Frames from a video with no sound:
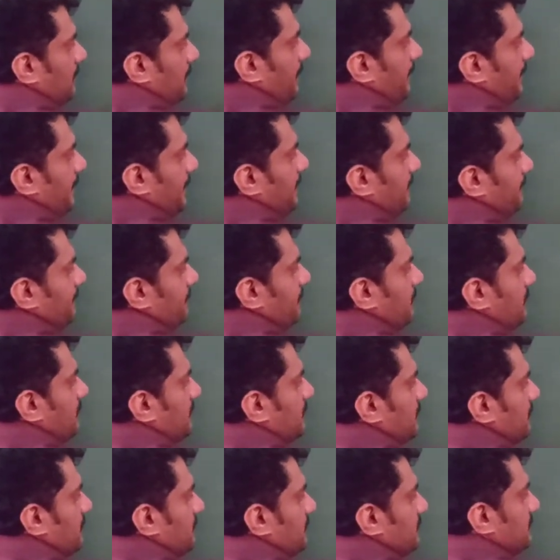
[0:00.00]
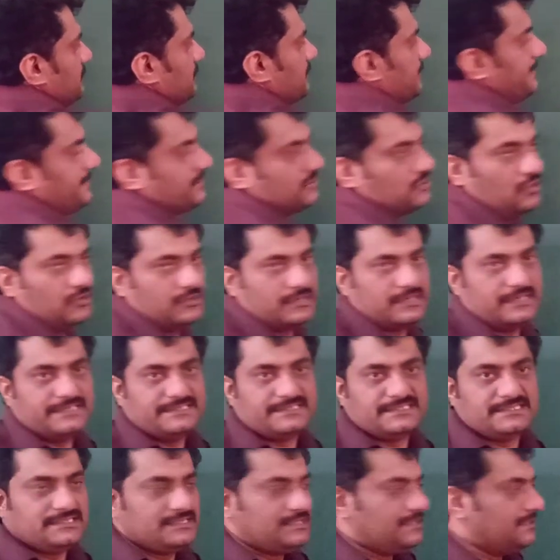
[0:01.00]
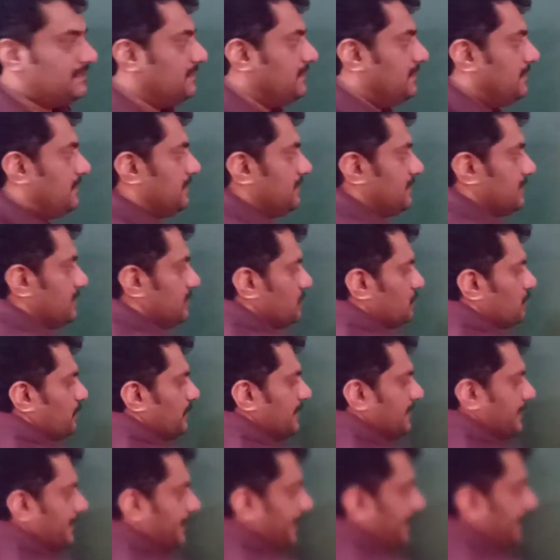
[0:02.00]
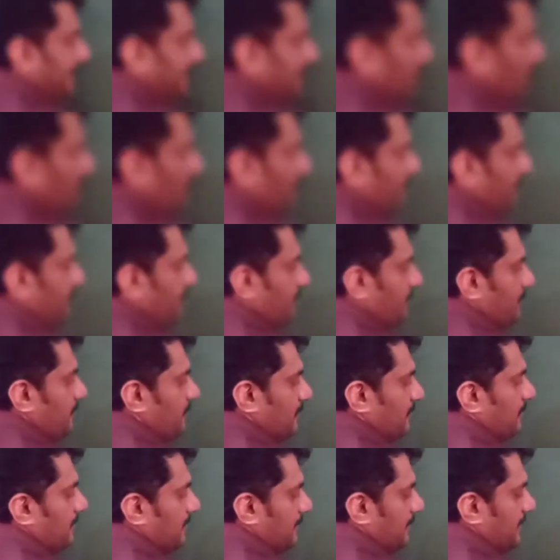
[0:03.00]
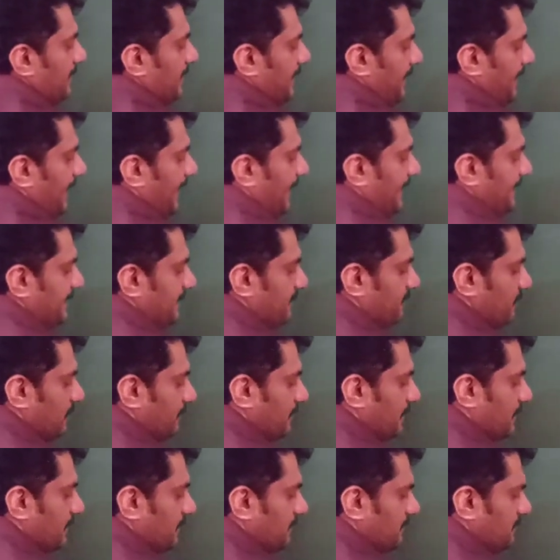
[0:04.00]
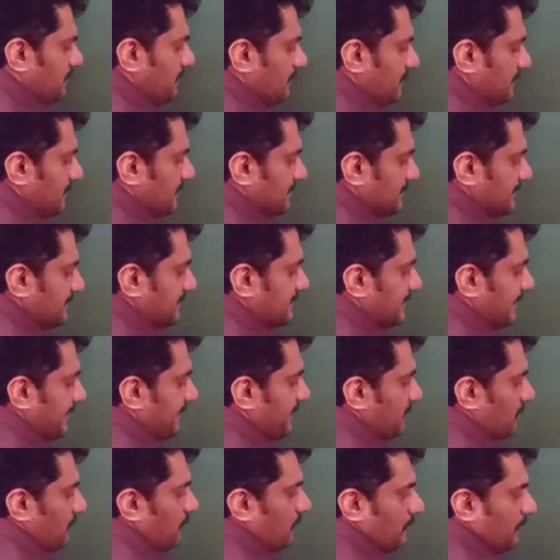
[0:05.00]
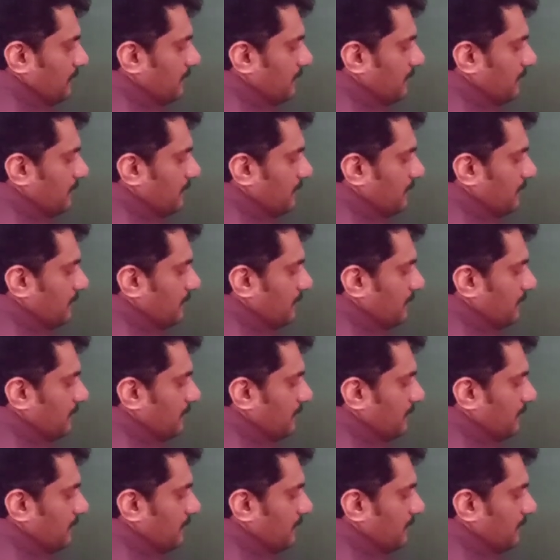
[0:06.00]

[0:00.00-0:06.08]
I have 3 chocolates. You will eat off and it will become 0.